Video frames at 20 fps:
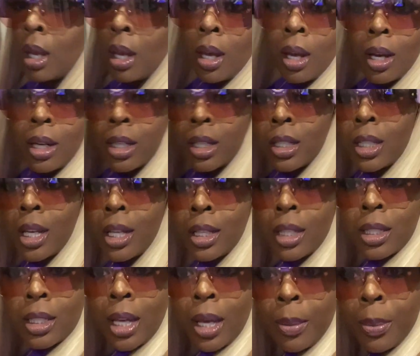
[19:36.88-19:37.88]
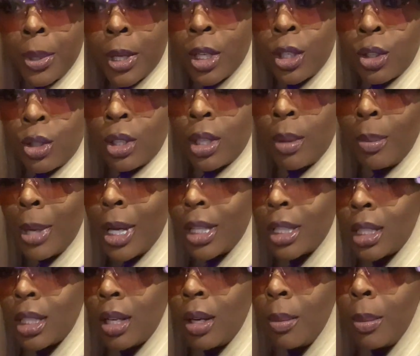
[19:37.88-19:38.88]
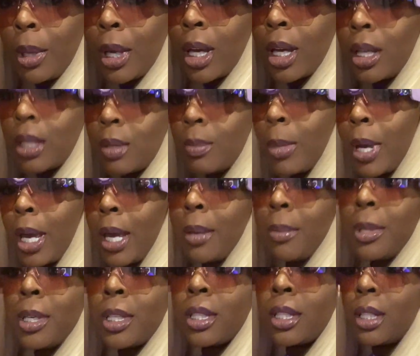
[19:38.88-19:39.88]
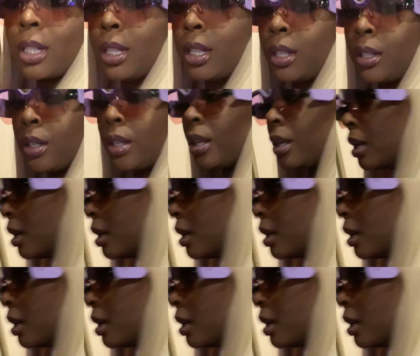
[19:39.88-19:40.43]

I just have to take pictures of myself because babe isn't here.